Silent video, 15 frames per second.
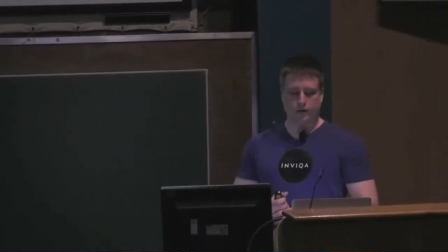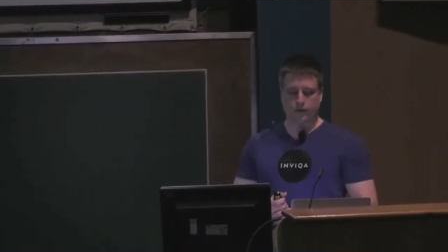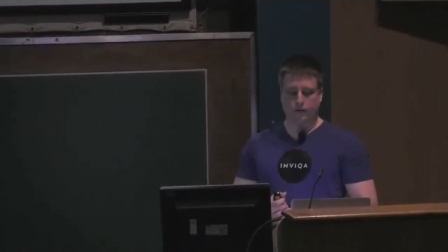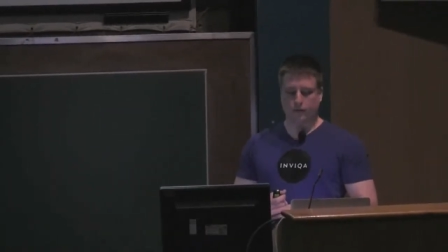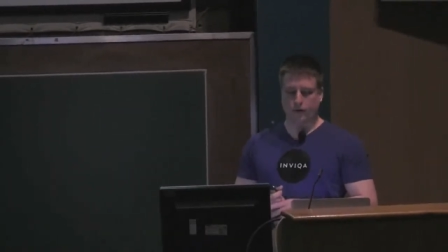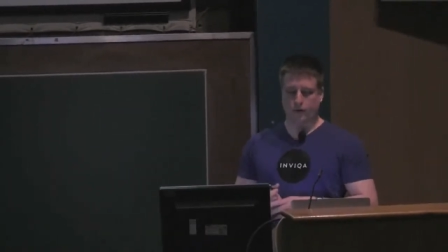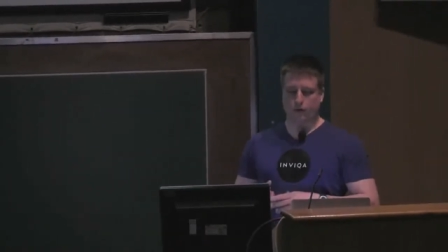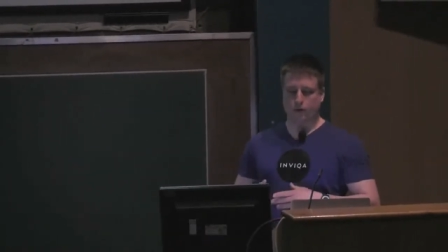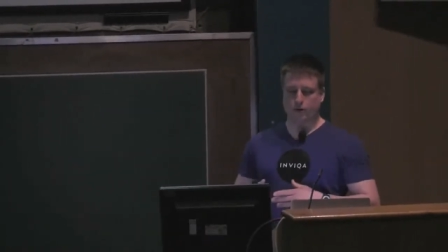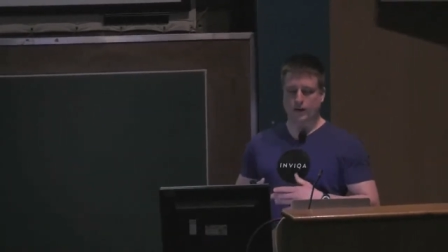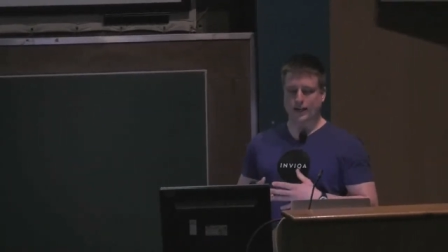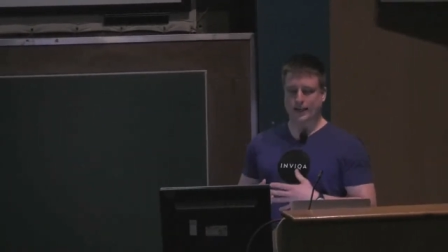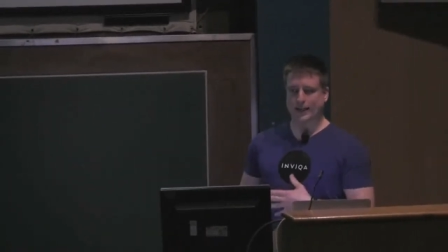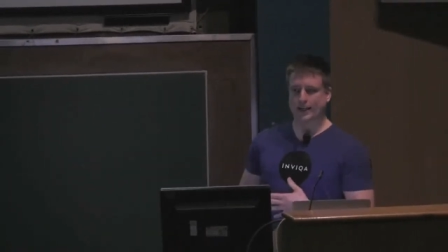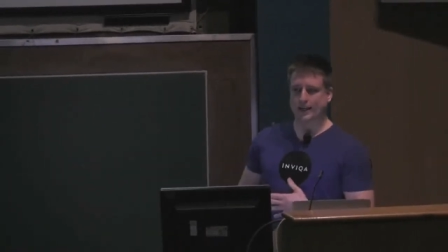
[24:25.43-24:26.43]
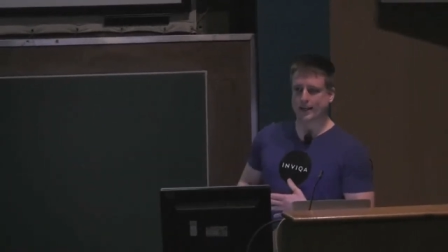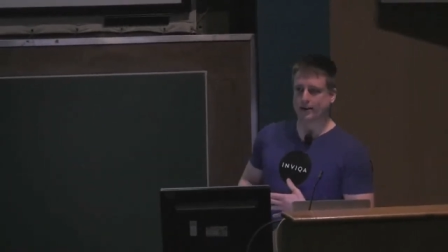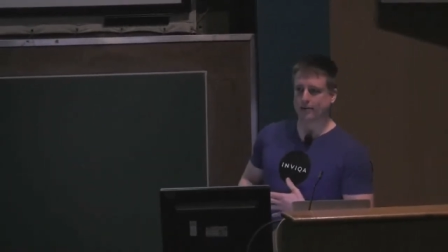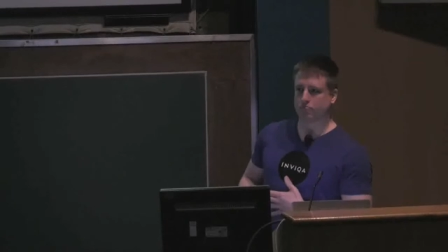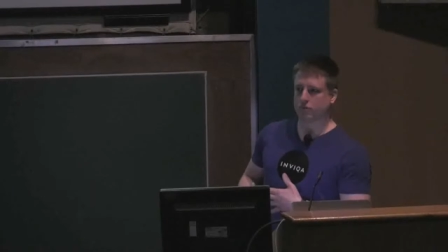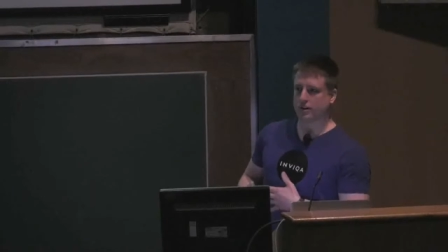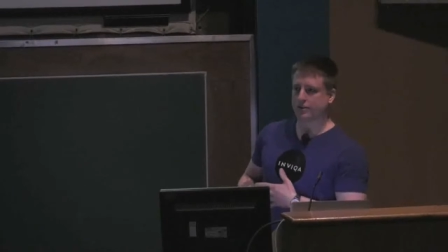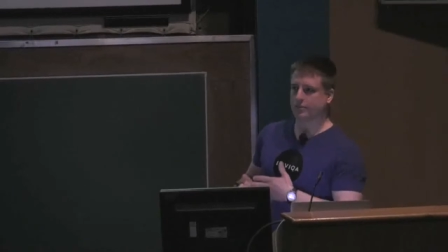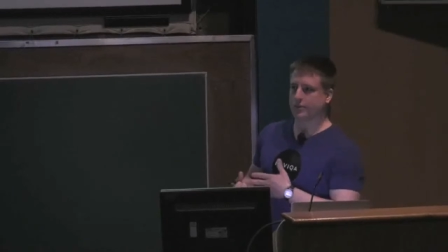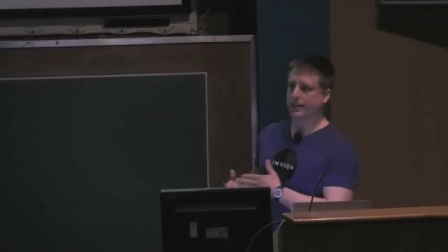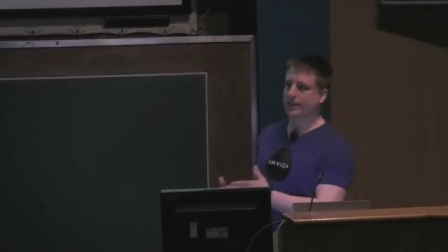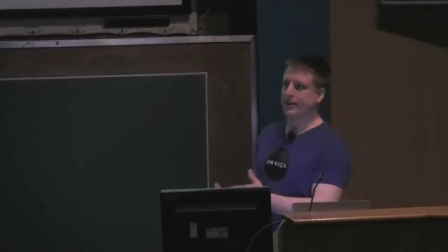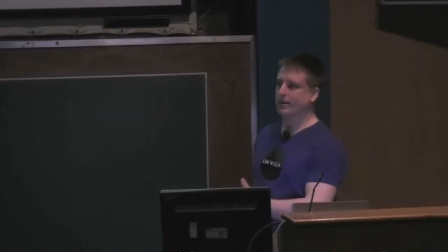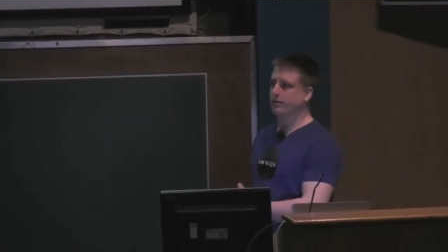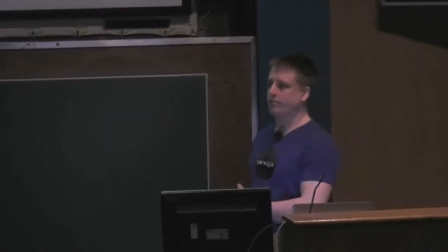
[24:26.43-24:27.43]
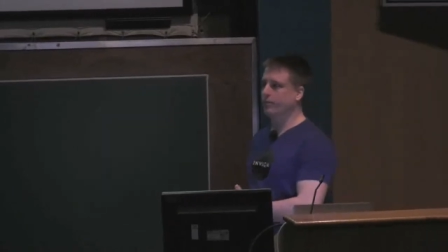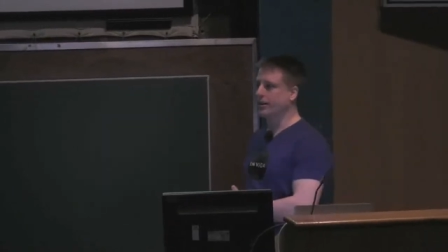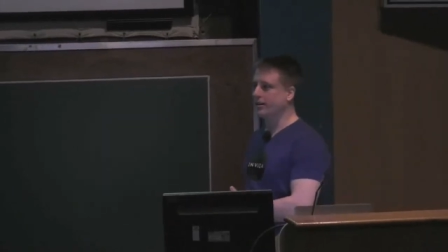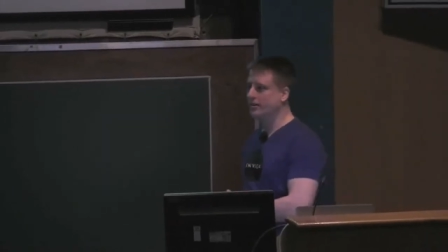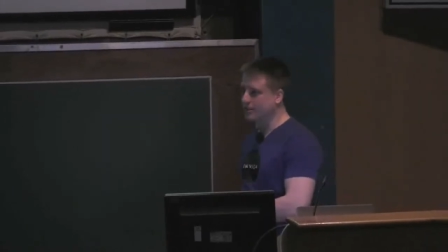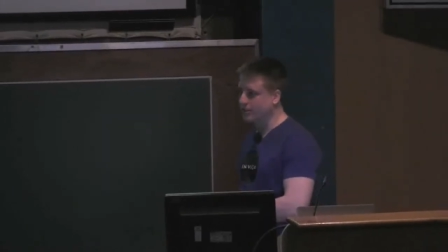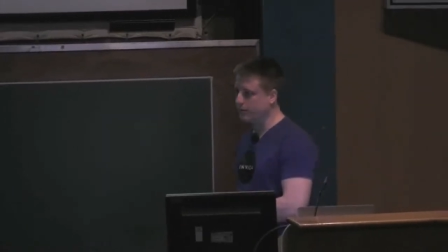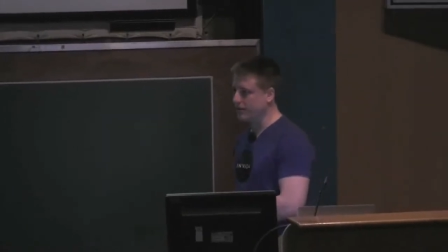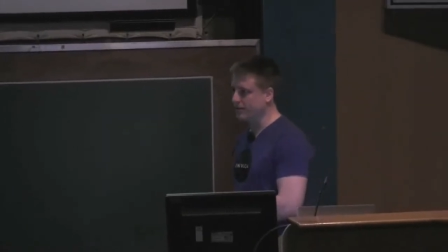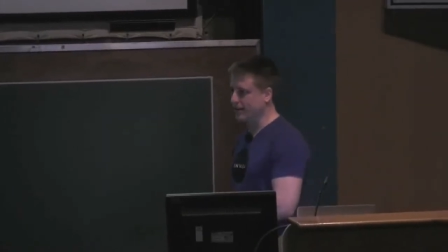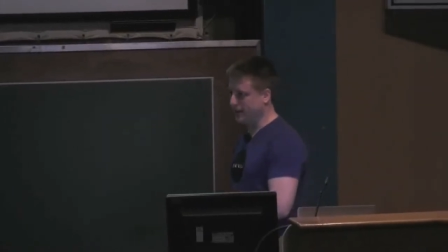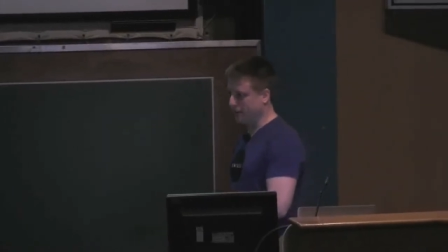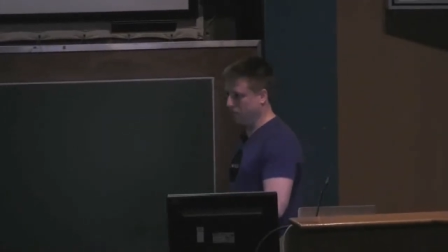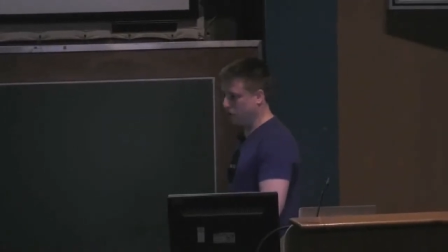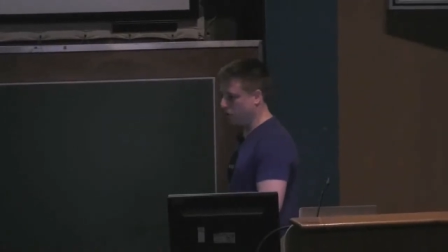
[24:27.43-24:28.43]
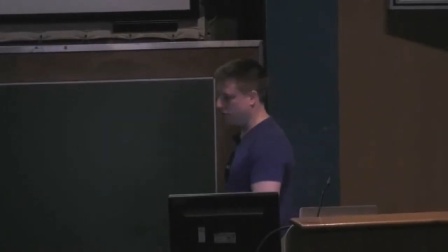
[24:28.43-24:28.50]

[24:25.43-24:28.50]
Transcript: So clearly it's been hidden because it was deemed